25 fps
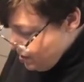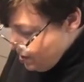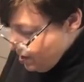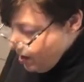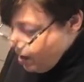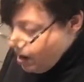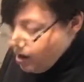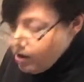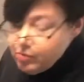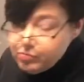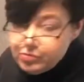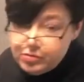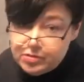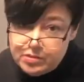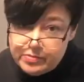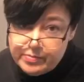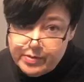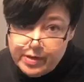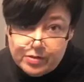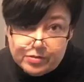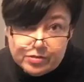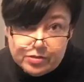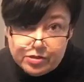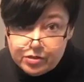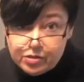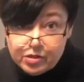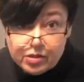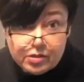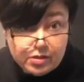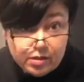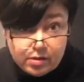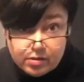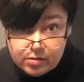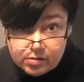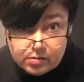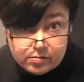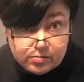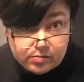Holy smokes. You could
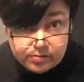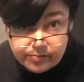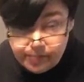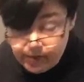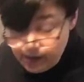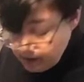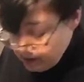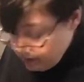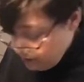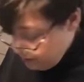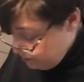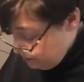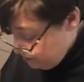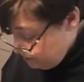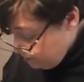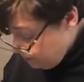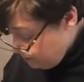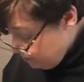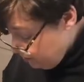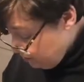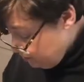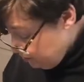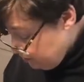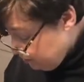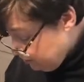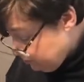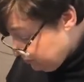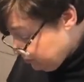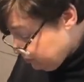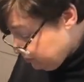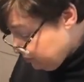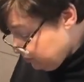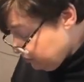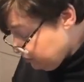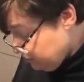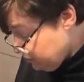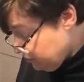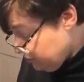do this with bacon too.
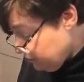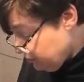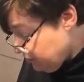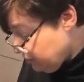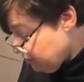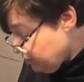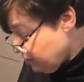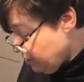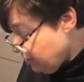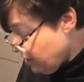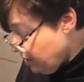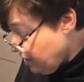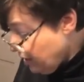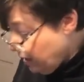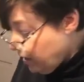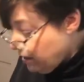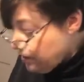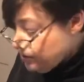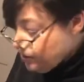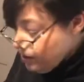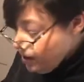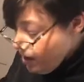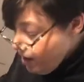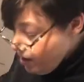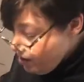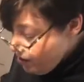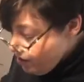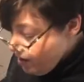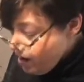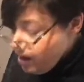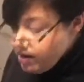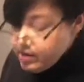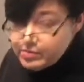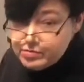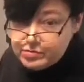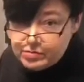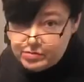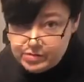And your whole
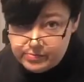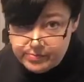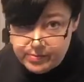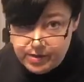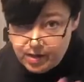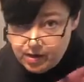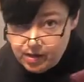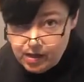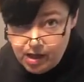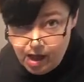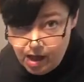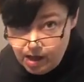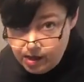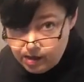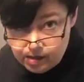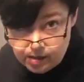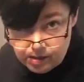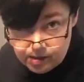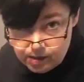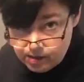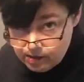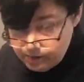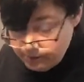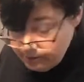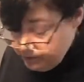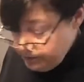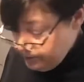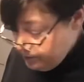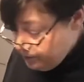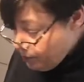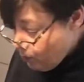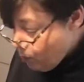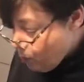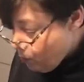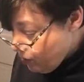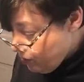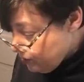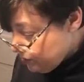house will smell like
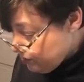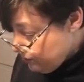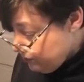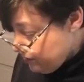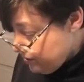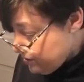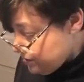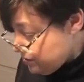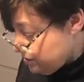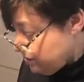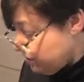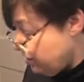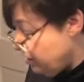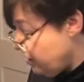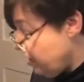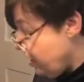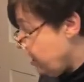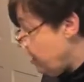pork the rest of the day.